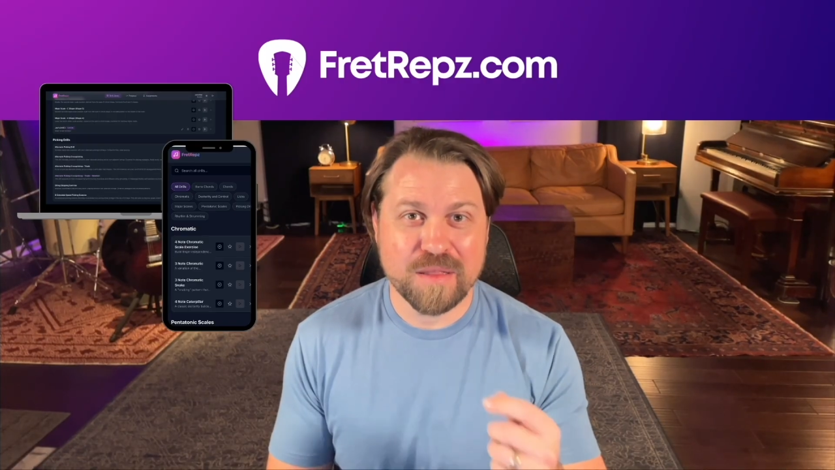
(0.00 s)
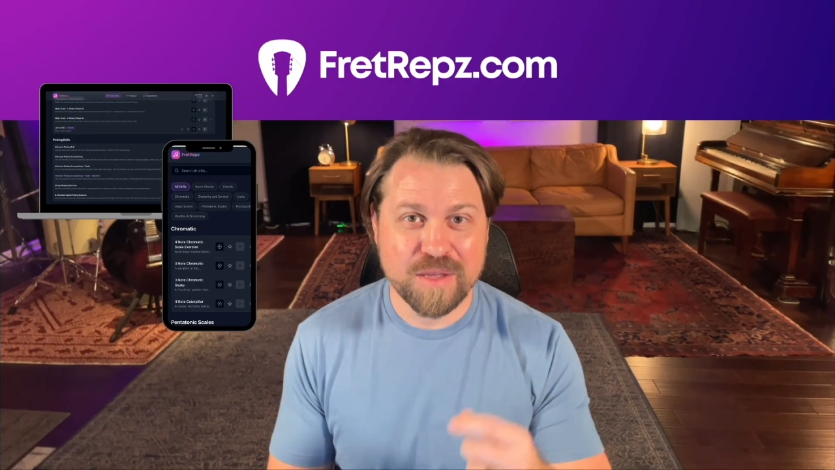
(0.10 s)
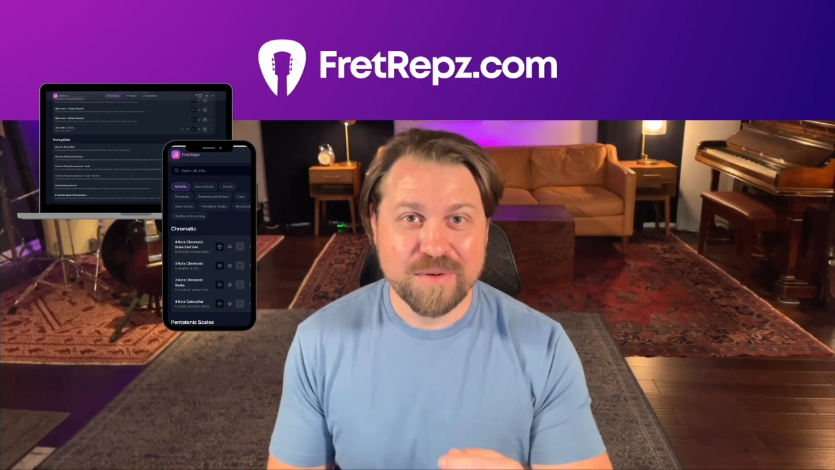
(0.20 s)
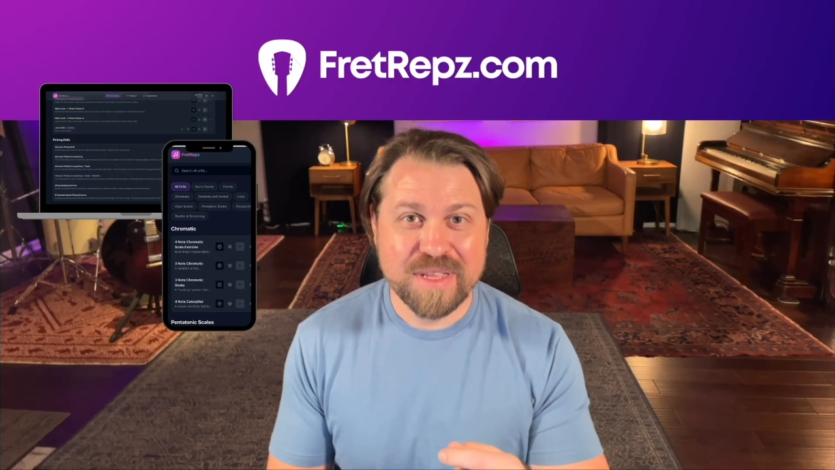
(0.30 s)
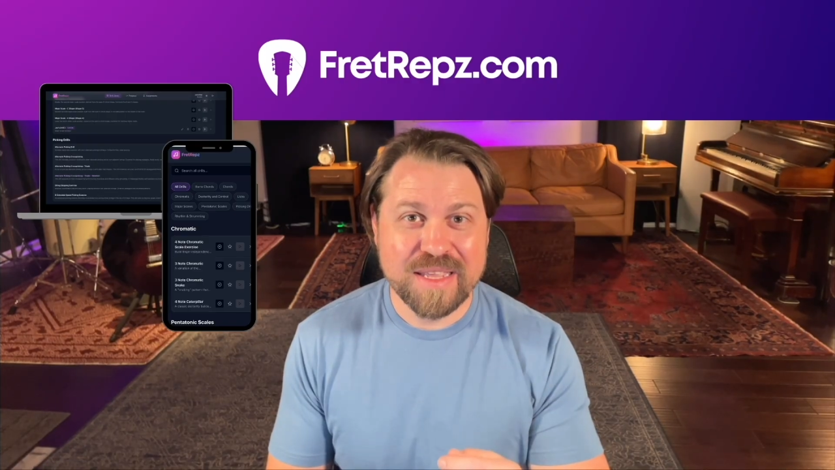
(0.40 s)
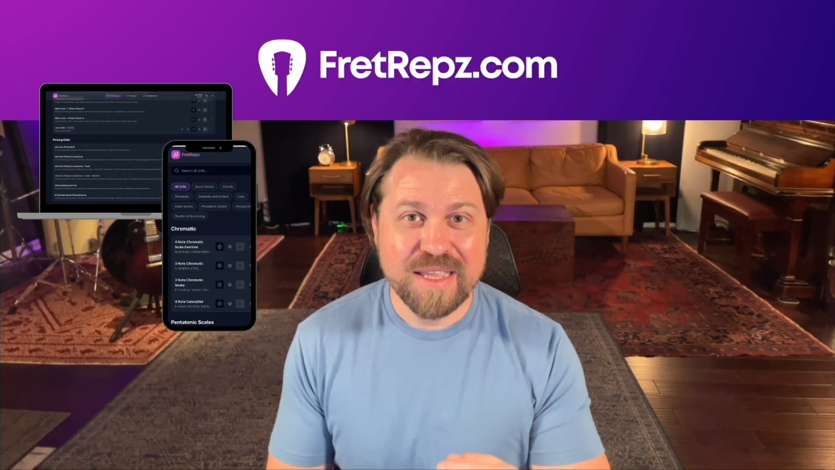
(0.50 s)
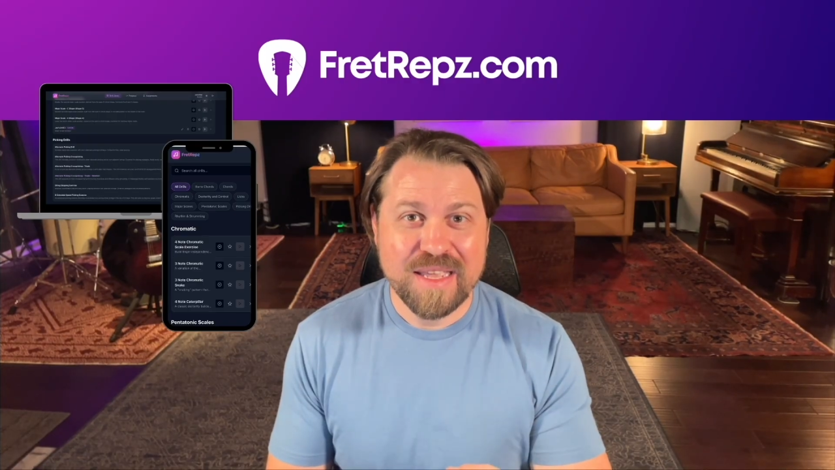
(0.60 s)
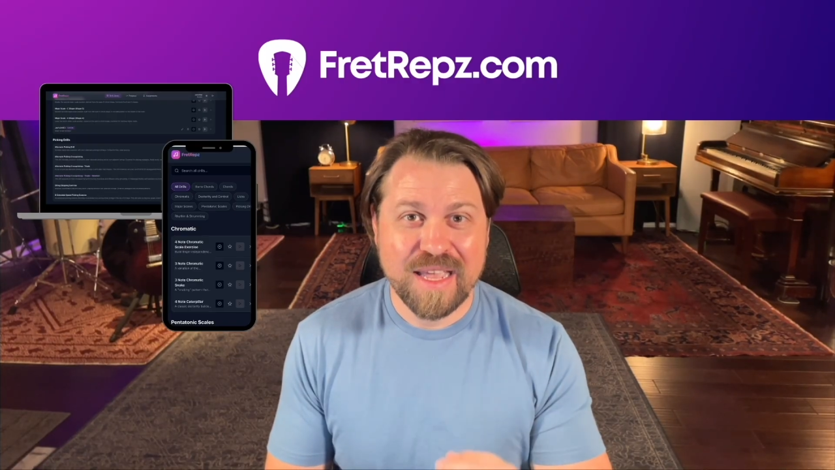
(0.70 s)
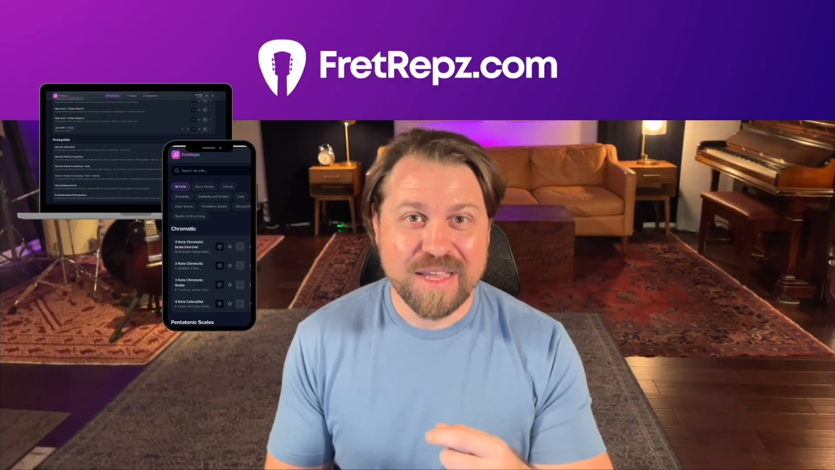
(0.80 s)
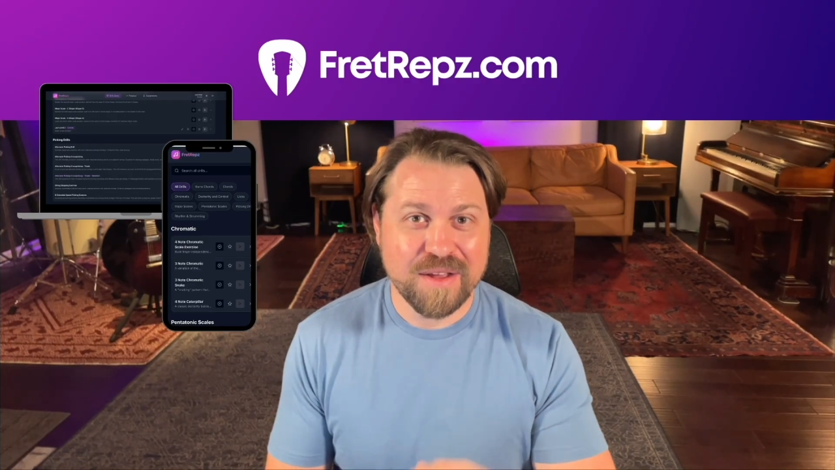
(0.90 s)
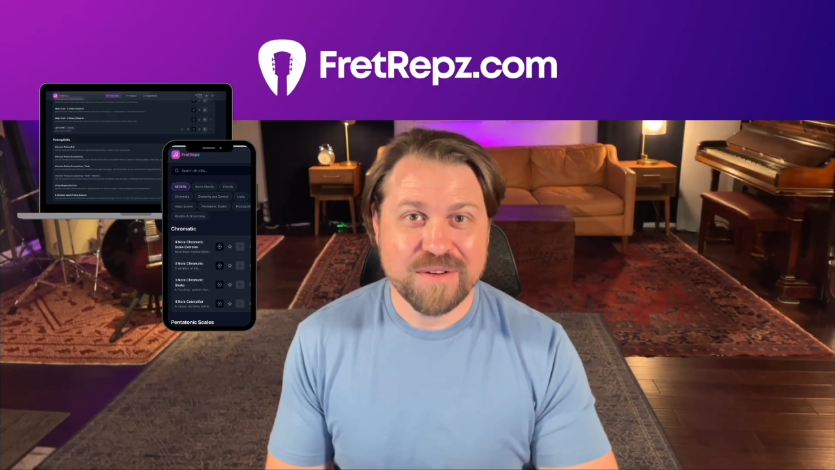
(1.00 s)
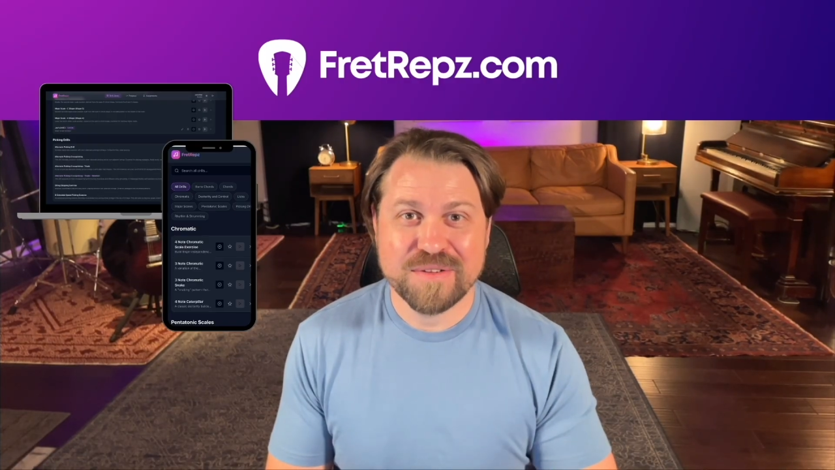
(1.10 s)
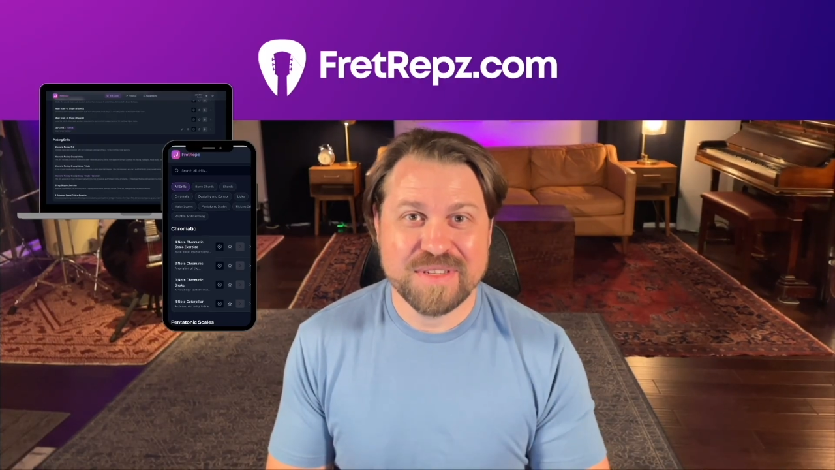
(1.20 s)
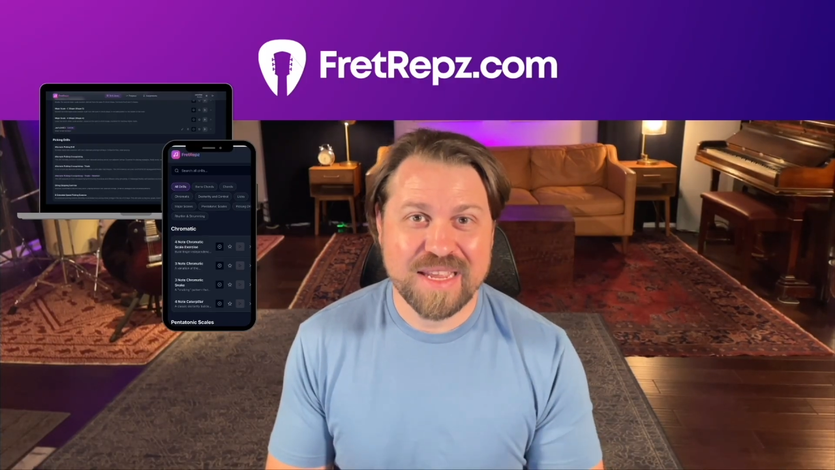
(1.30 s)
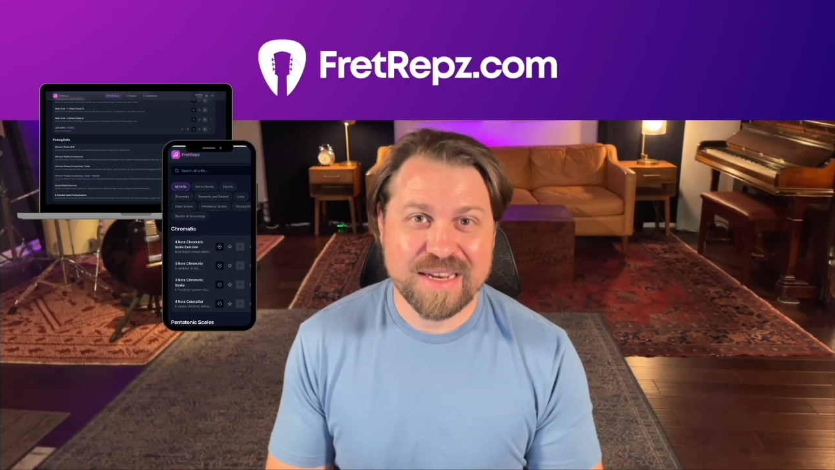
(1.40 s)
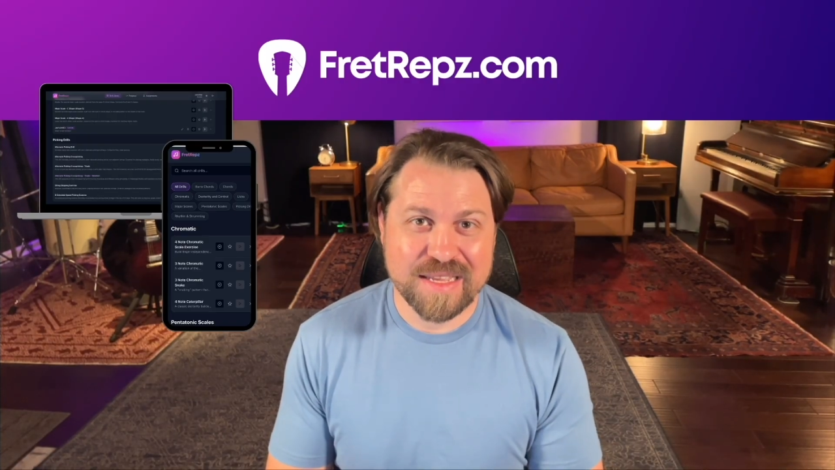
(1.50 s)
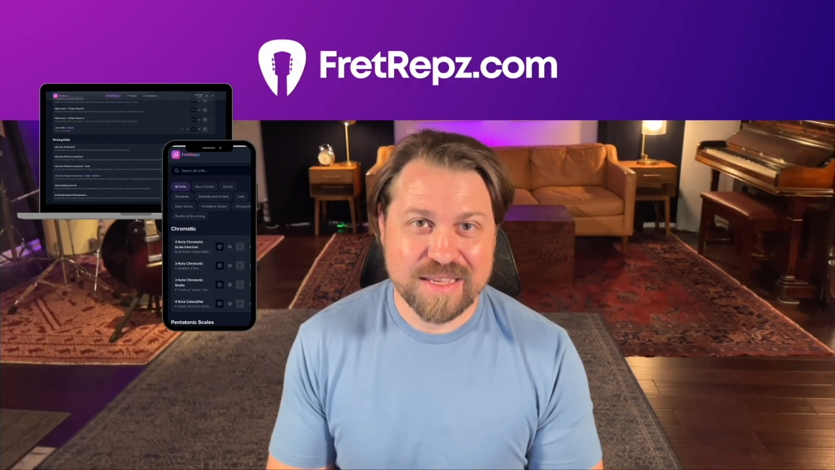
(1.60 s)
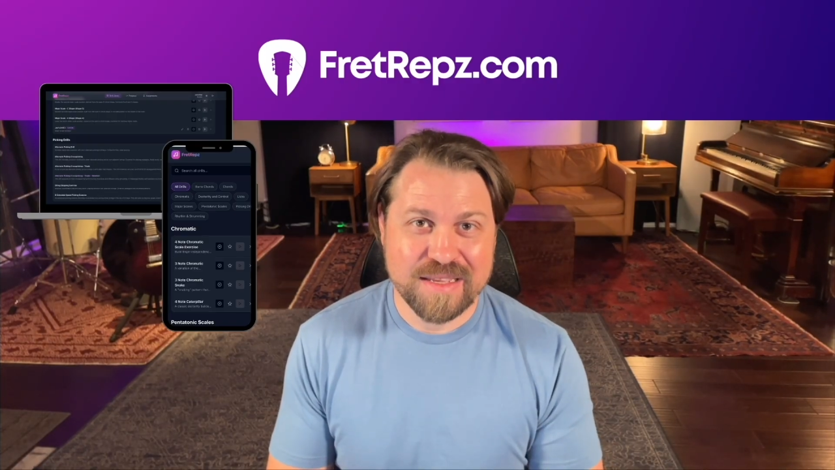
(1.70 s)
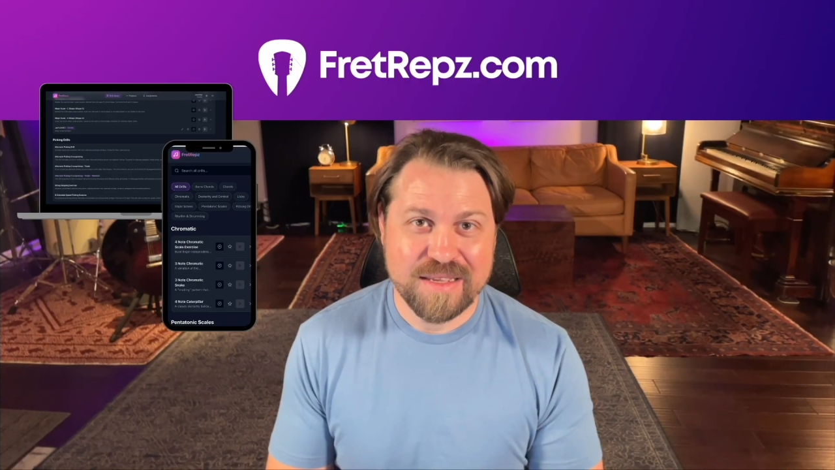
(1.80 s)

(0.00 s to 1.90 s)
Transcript: learning and understanding.